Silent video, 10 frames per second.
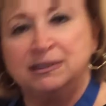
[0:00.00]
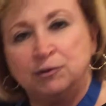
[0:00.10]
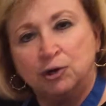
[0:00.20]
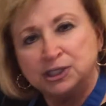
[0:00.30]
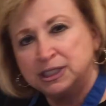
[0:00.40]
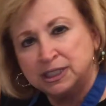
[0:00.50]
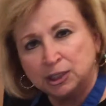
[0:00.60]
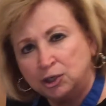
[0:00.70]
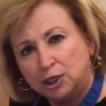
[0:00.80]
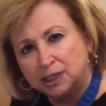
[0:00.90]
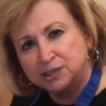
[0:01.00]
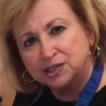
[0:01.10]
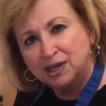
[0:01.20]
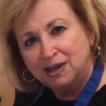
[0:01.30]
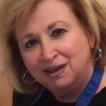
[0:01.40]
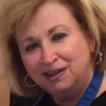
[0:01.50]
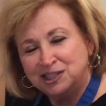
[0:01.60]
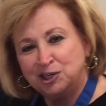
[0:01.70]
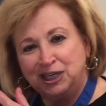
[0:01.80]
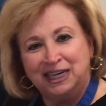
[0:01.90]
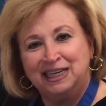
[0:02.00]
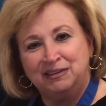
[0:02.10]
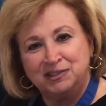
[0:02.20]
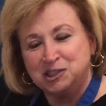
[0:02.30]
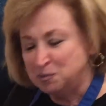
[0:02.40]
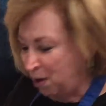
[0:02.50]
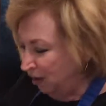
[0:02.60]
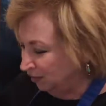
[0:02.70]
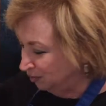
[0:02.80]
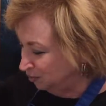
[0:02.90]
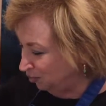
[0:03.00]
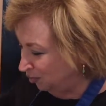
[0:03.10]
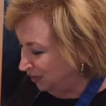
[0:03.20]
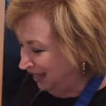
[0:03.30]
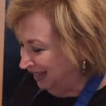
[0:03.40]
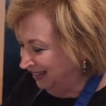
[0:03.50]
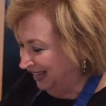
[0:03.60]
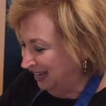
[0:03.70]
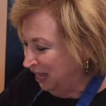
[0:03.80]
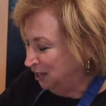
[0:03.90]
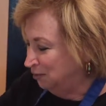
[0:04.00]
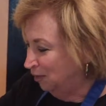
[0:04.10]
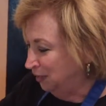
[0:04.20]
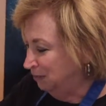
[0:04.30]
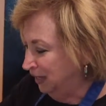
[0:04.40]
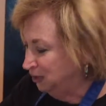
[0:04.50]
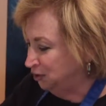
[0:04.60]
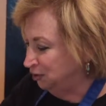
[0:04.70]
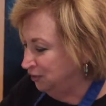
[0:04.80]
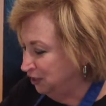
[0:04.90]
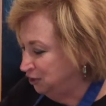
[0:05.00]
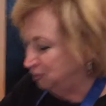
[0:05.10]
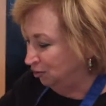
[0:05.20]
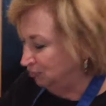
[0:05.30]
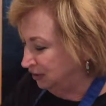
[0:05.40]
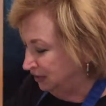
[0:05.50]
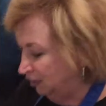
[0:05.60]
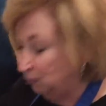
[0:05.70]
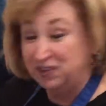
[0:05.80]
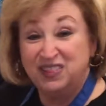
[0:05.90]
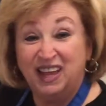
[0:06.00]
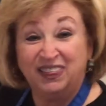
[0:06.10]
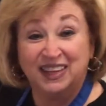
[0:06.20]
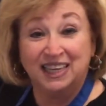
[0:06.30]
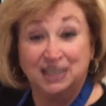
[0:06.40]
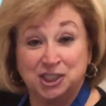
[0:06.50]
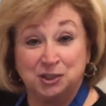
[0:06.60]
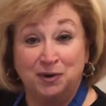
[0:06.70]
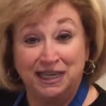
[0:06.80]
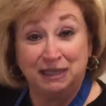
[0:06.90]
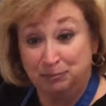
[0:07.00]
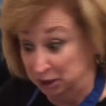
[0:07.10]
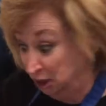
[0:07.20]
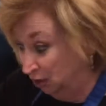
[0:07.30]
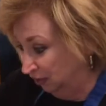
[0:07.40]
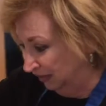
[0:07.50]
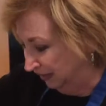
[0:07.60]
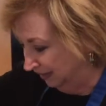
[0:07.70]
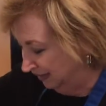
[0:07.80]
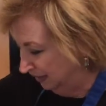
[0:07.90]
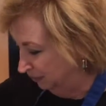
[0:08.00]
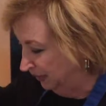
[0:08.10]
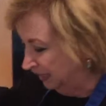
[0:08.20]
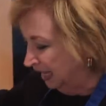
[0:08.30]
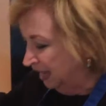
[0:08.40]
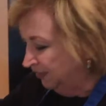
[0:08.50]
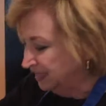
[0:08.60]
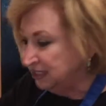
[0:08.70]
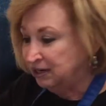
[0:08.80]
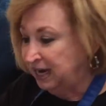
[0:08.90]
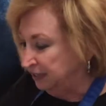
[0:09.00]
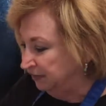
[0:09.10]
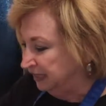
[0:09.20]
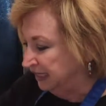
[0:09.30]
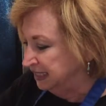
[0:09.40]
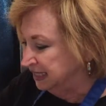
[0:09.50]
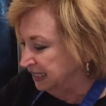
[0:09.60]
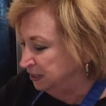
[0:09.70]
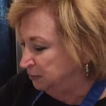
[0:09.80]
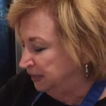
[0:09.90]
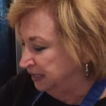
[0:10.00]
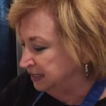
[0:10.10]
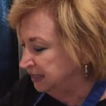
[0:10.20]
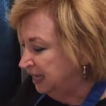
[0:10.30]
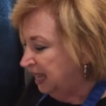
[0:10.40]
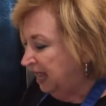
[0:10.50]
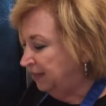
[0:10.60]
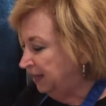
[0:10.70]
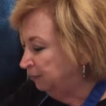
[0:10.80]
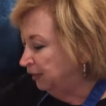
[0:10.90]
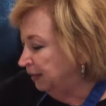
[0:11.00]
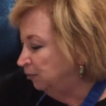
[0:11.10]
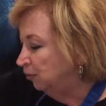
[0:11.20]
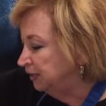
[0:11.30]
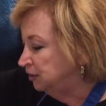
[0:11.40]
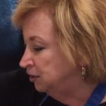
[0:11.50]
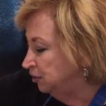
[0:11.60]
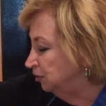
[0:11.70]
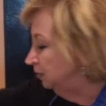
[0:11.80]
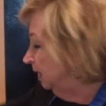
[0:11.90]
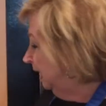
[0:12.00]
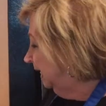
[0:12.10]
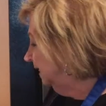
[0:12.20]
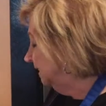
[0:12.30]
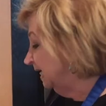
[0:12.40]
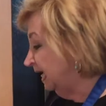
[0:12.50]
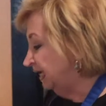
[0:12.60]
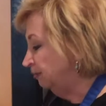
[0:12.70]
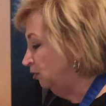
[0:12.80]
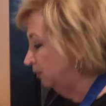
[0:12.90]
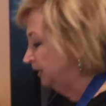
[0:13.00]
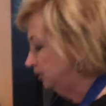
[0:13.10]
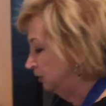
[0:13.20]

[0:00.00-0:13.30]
And of course, as it cooks, it's going to get even smaller. So you want to make sure that you don't start with nothing, because you'll wind up with totally nothing. But these are kind of a nice size piece. And then what I'm going to do is I am going